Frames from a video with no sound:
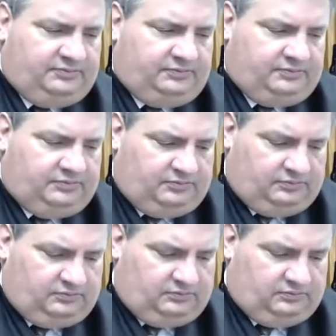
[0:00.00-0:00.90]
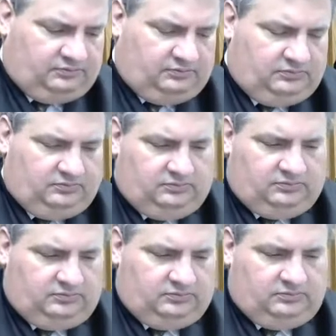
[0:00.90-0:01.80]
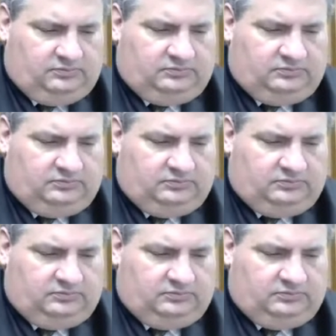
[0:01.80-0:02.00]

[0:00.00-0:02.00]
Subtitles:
Nobody speaks.